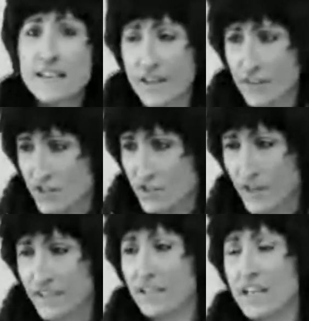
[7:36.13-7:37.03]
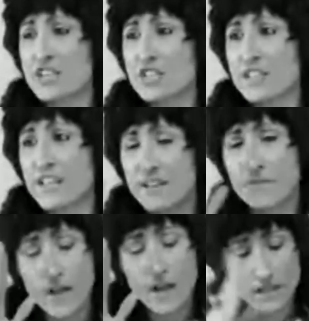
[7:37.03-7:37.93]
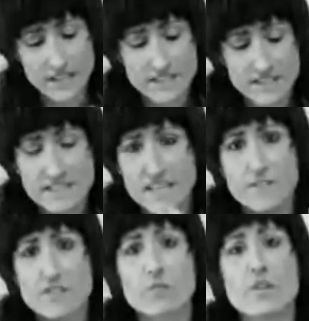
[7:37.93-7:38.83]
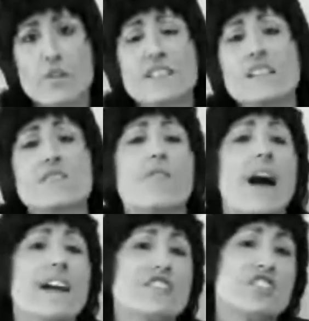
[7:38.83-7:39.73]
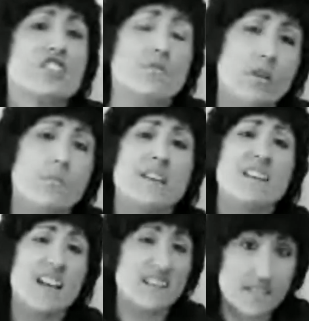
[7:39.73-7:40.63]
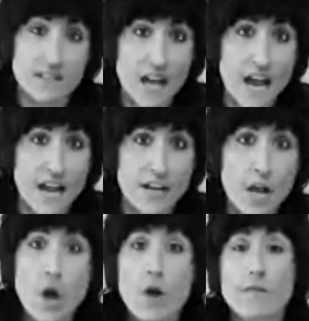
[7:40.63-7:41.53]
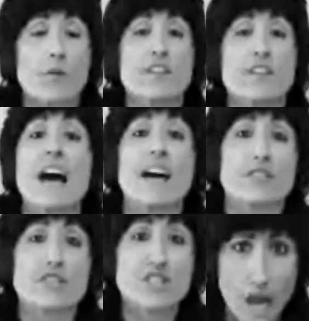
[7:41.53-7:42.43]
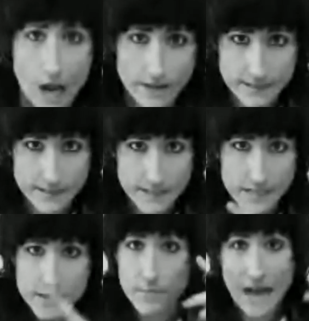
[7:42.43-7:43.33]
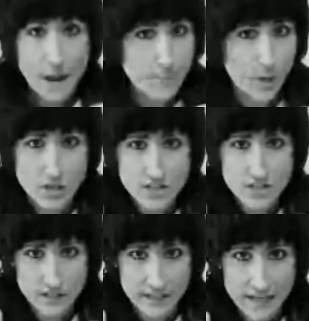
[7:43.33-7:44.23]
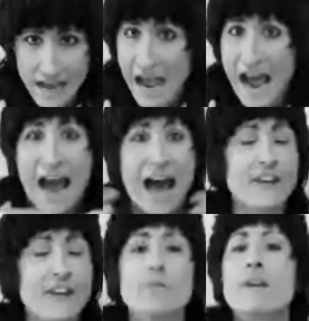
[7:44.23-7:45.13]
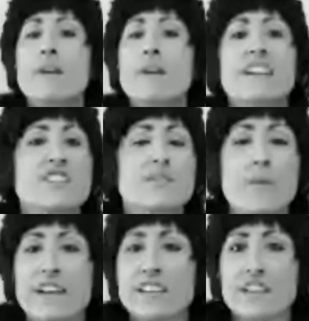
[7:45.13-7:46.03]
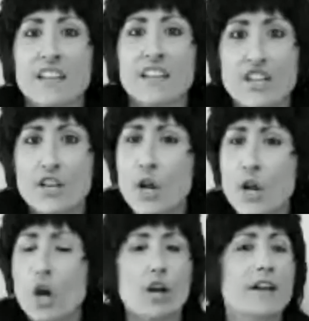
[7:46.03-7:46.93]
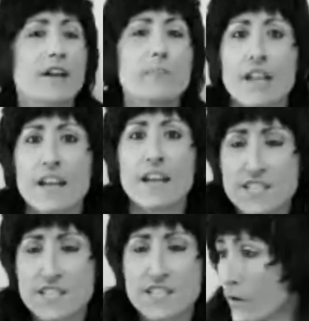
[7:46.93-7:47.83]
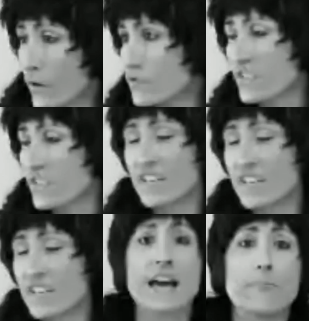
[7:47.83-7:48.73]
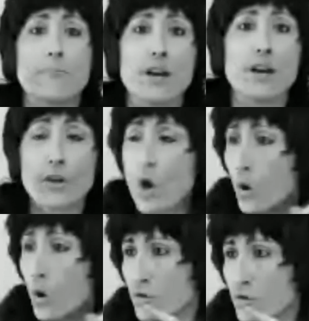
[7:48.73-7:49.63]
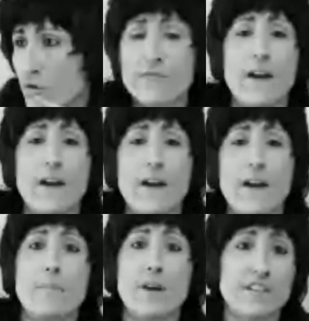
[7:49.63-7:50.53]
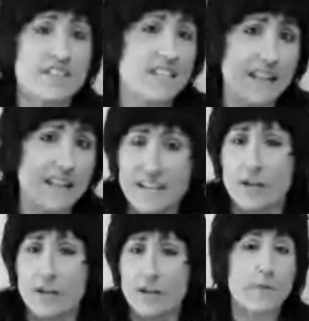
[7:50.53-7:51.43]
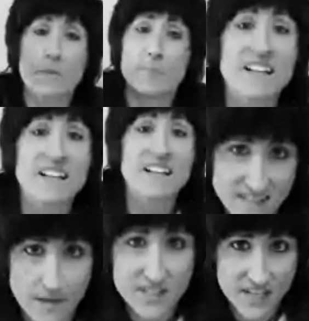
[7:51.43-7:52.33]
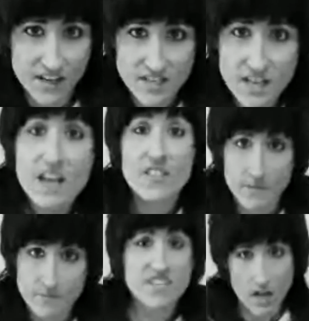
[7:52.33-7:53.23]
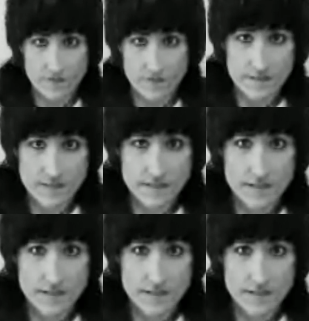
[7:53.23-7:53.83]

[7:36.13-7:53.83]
Now, there's speculation that if Alexis Davis wins this fight, she will be next in line for the title shot. But I personally, I don't make any speculation or any plans for who's going to get that belt or who's going to fight for that belt until I hear it from the big guys upstairs themselves.